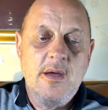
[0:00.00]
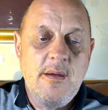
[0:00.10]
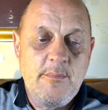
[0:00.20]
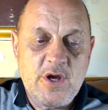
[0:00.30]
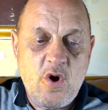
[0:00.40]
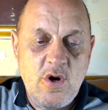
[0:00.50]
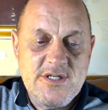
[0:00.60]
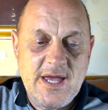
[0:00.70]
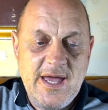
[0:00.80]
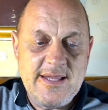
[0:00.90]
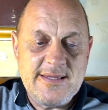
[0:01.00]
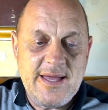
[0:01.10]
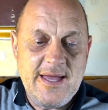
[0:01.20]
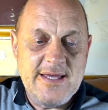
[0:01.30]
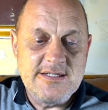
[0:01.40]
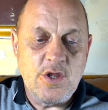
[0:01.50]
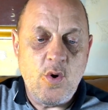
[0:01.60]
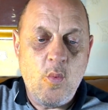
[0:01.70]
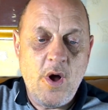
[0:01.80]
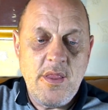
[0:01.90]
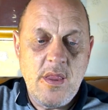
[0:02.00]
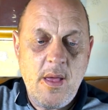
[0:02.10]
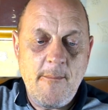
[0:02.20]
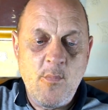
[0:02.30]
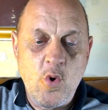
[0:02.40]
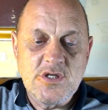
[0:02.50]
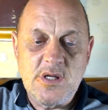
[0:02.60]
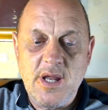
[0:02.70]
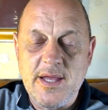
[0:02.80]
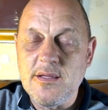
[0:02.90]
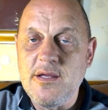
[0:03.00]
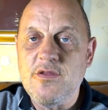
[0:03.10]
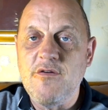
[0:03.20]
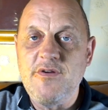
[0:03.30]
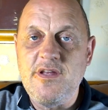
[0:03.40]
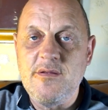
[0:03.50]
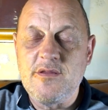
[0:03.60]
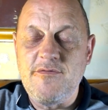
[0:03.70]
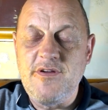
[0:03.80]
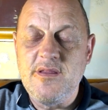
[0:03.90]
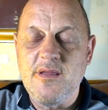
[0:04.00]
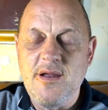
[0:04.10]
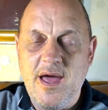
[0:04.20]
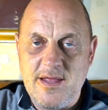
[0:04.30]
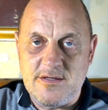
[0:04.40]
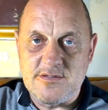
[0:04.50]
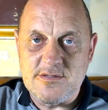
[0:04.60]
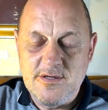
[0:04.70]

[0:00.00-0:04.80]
because it is the one most likely to defeat the Nats.